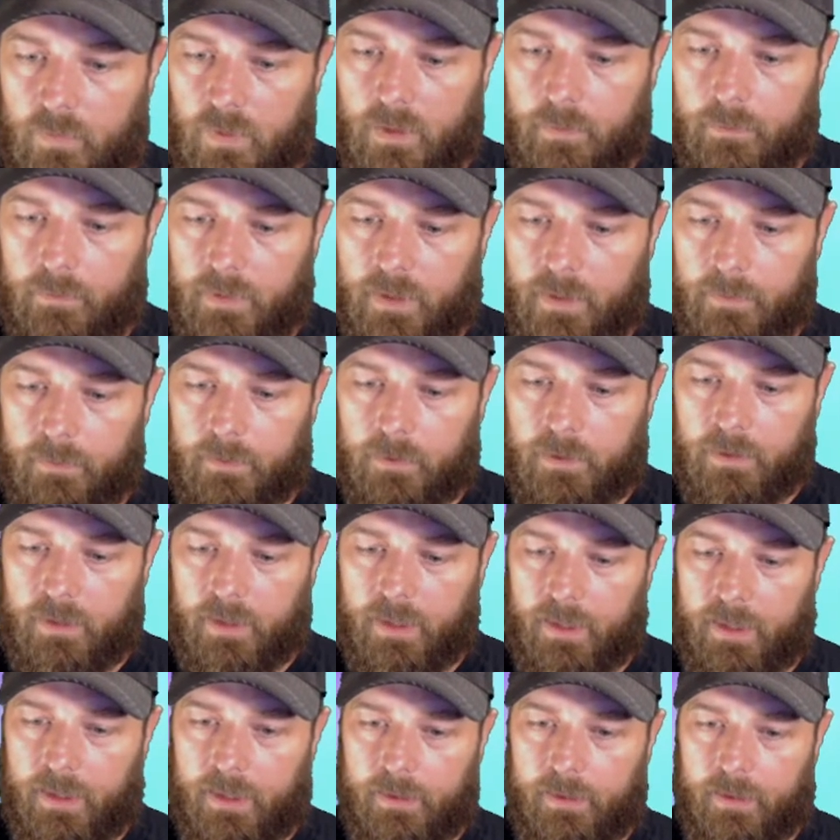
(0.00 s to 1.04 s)
But I'm going to go
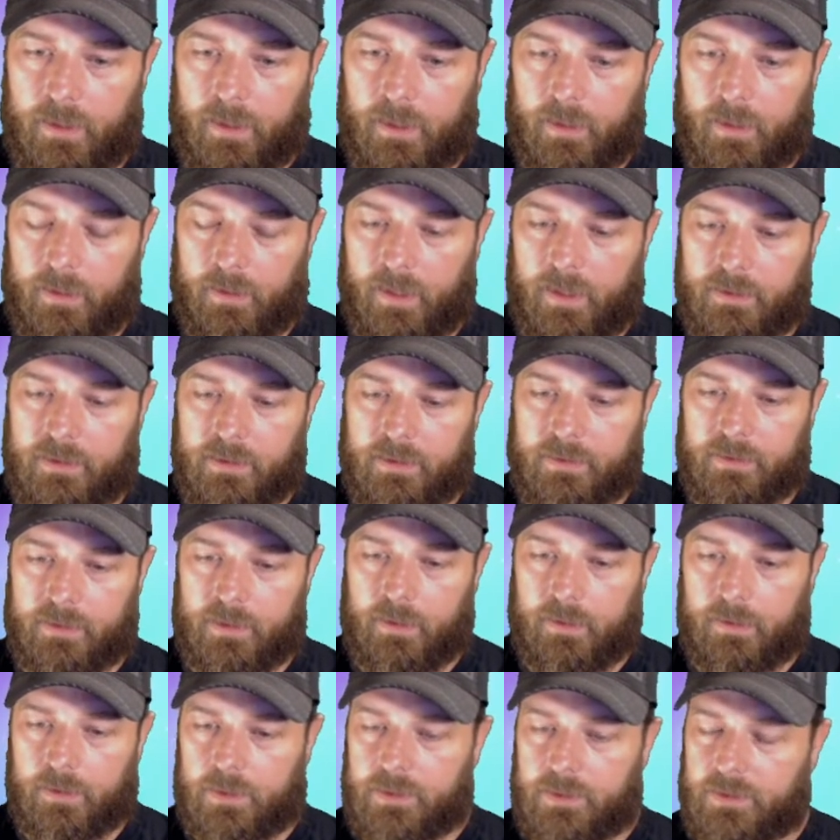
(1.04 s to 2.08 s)
ahead, and that is
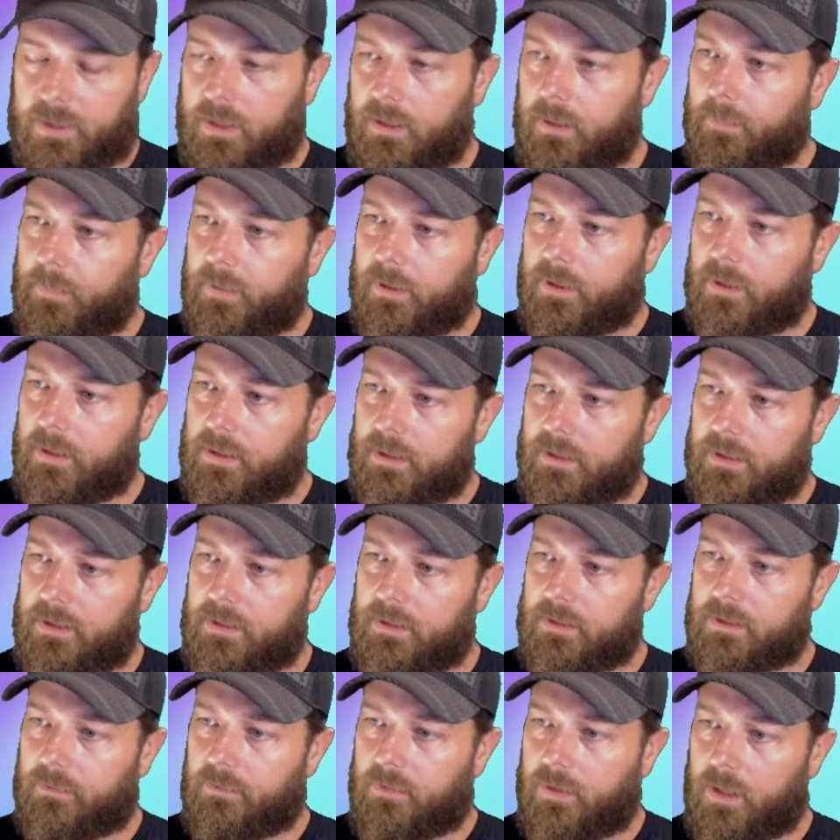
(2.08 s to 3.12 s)
another tip,
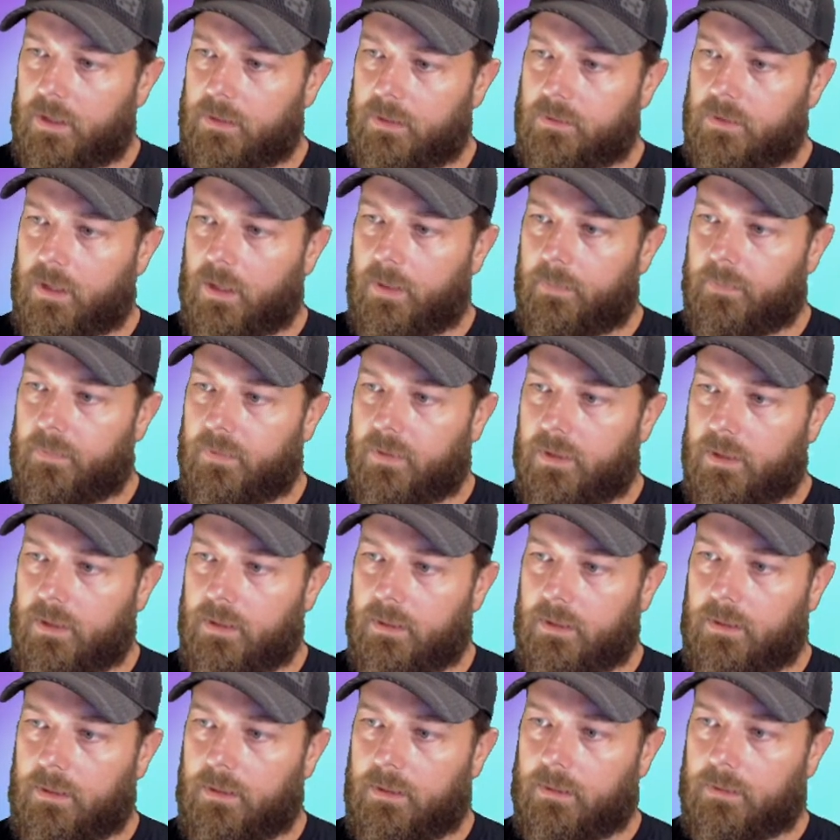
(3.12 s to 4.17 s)
is if they drop
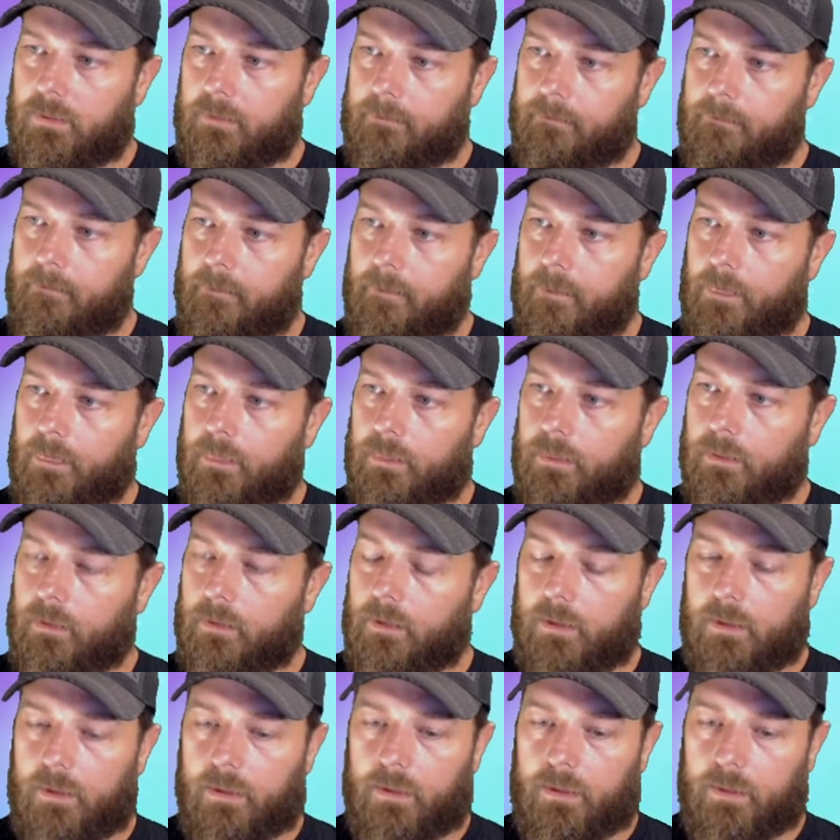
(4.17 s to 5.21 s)
the
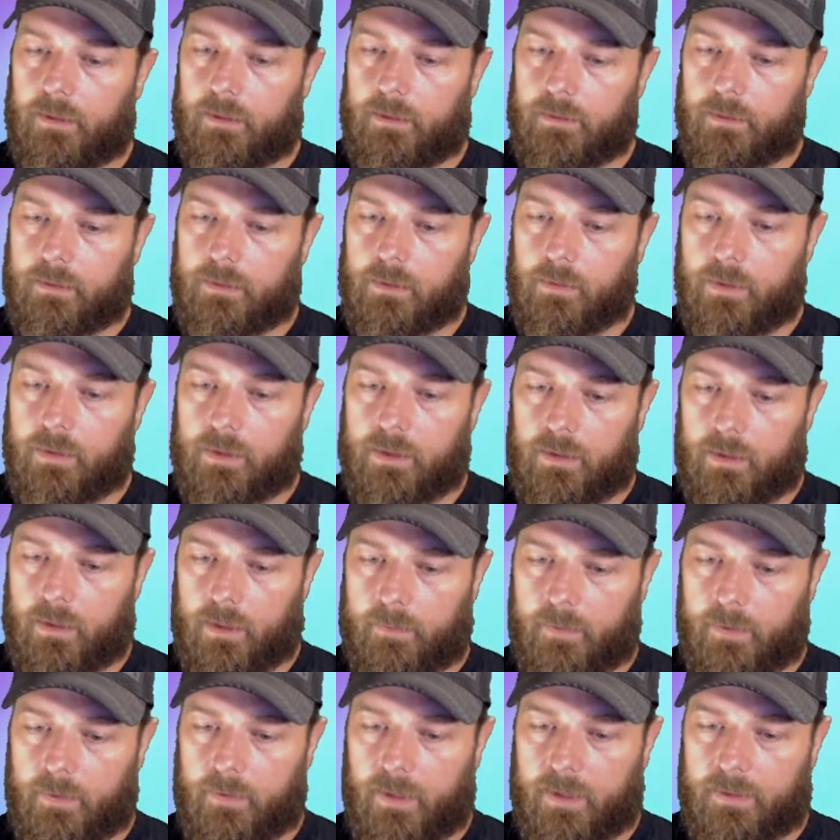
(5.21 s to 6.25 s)
coconut
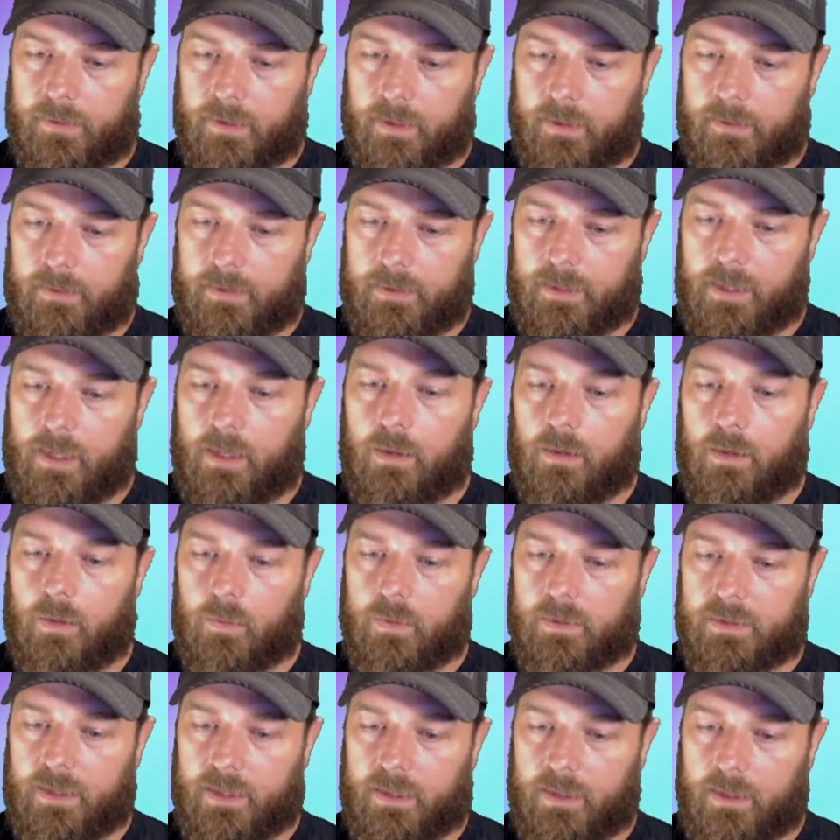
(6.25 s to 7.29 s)
army right there, the tower
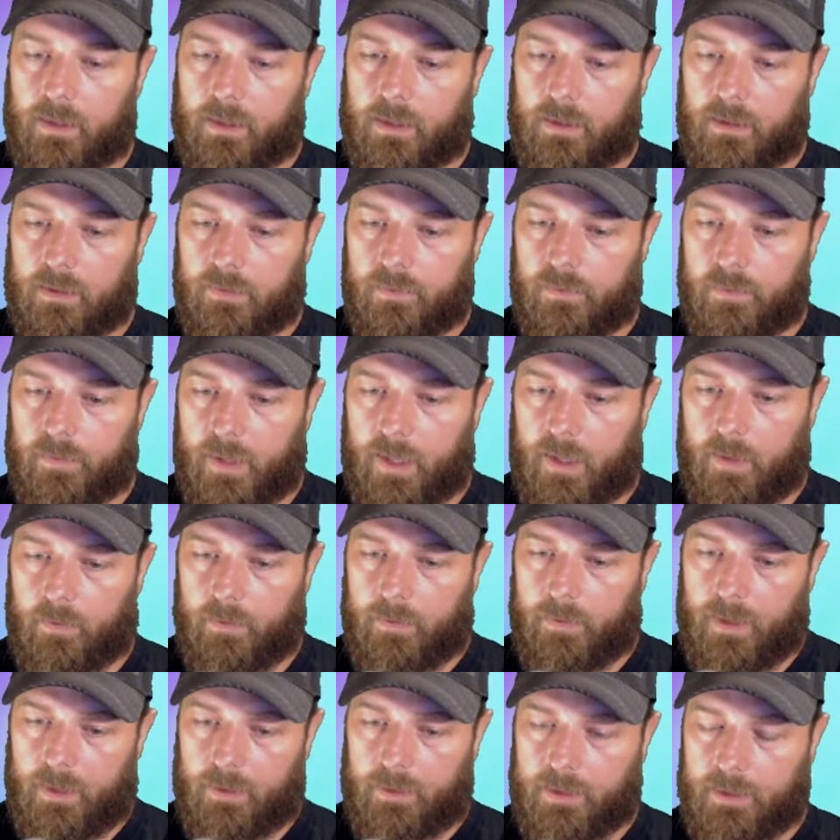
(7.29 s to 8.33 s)
will take all of them out
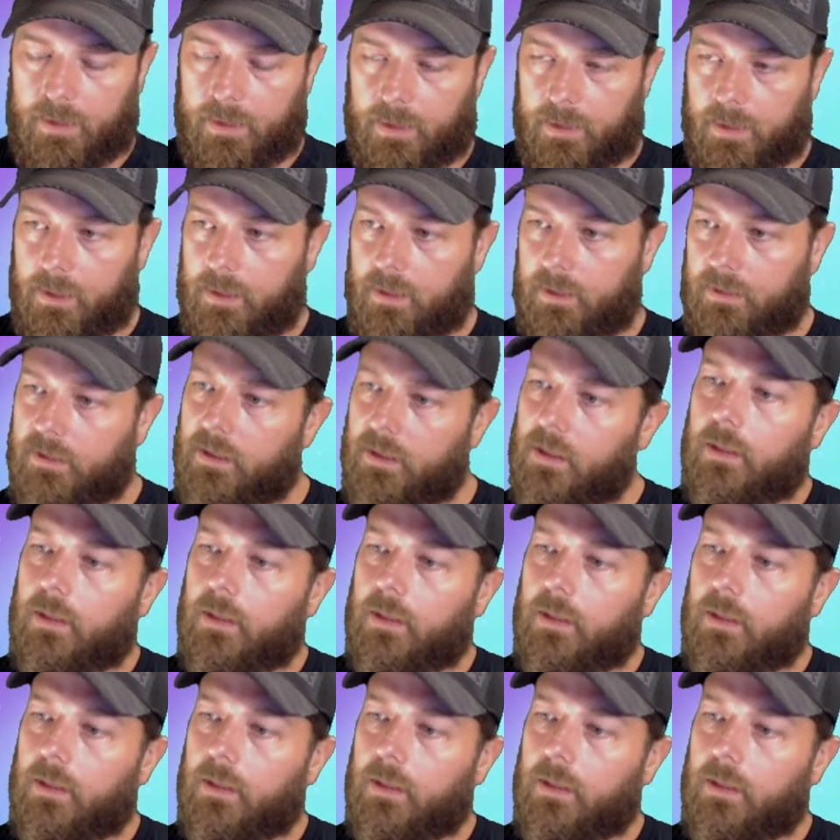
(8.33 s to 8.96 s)
without getting hit.